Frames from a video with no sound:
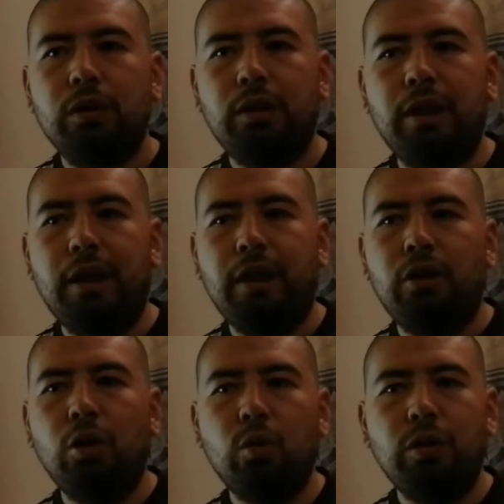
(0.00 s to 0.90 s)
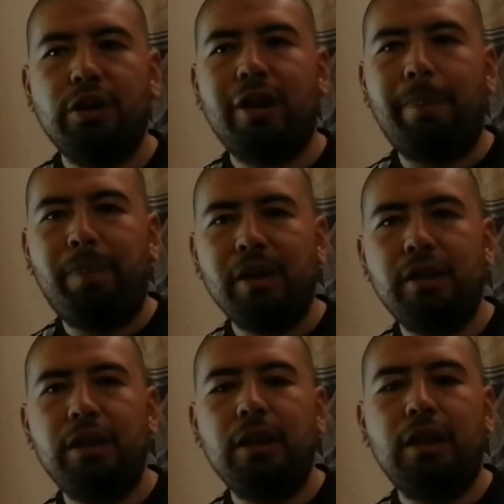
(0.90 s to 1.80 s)
the knowledge
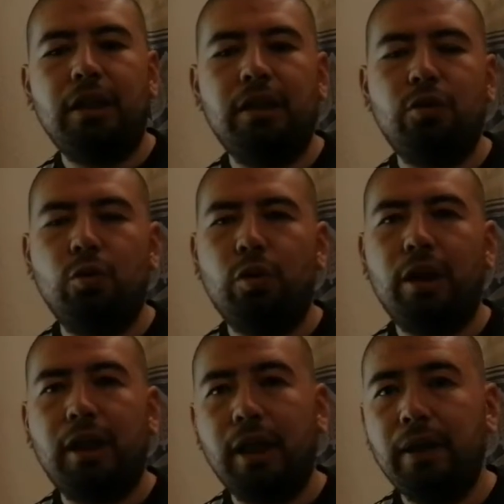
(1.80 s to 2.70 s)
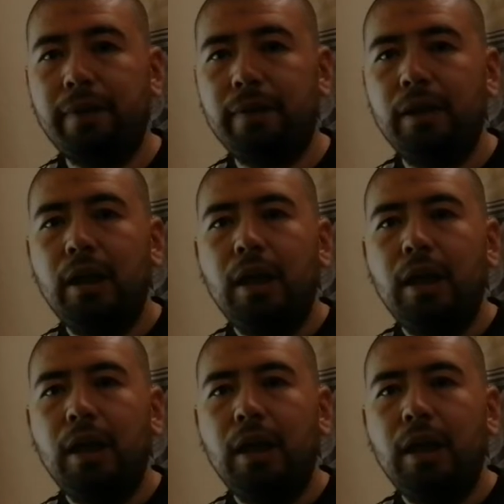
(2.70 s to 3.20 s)
capacity that the student have.